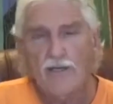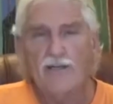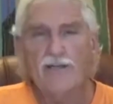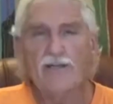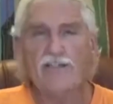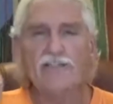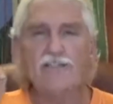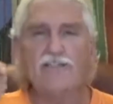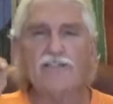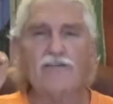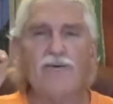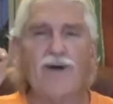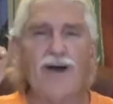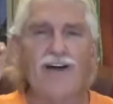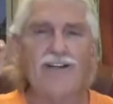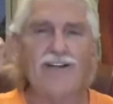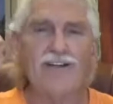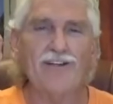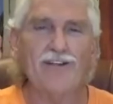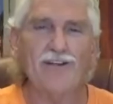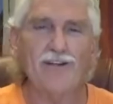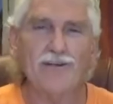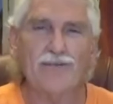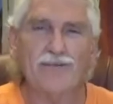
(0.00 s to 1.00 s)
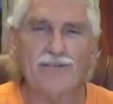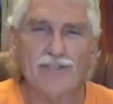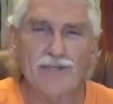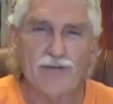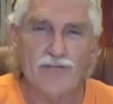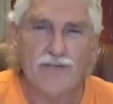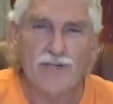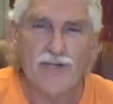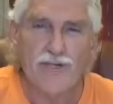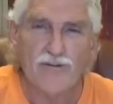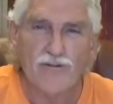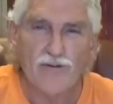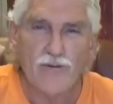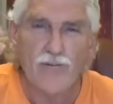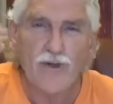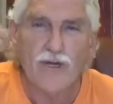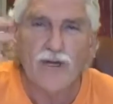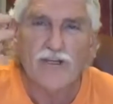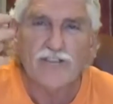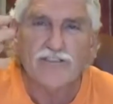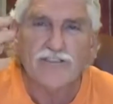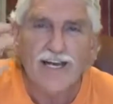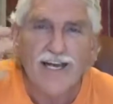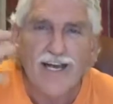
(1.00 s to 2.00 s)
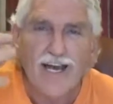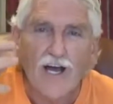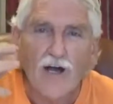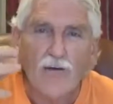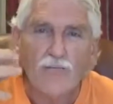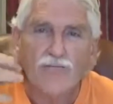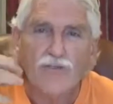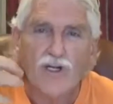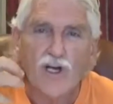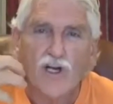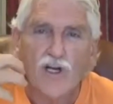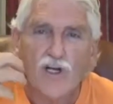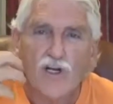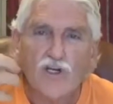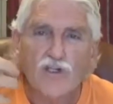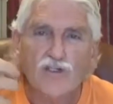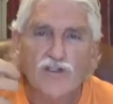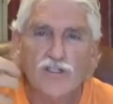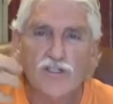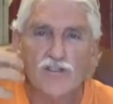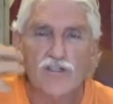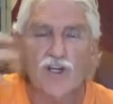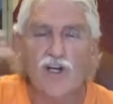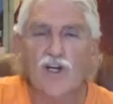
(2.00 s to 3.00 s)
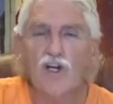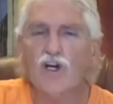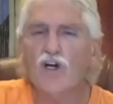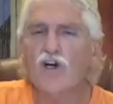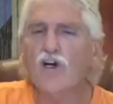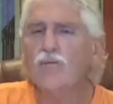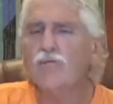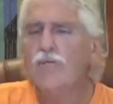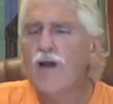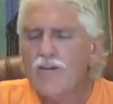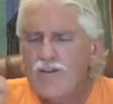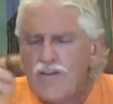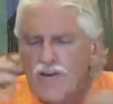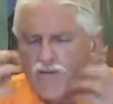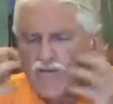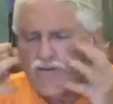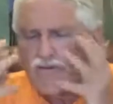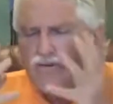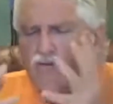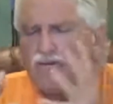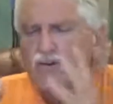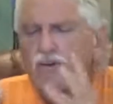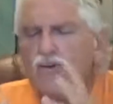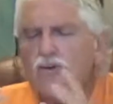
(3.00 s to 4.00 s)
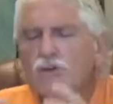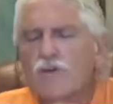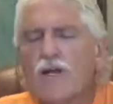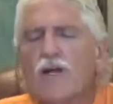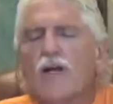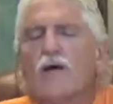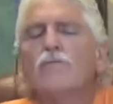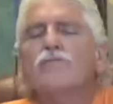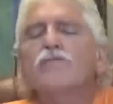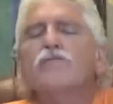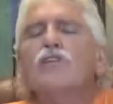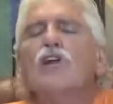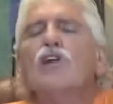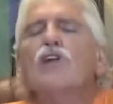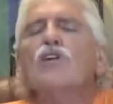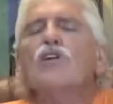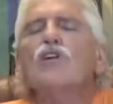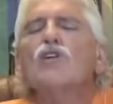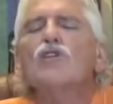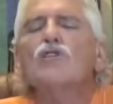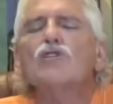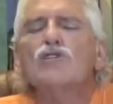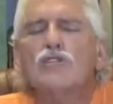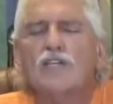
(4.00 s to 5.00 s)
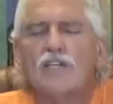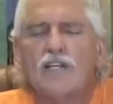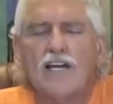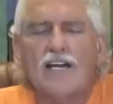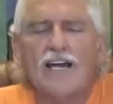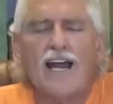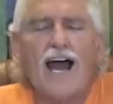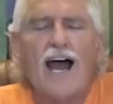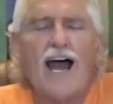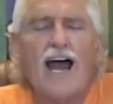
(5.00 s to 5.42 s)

This is why the herbs are beautiful, because they help to loosen. The herb, the fruit, helps to loosen and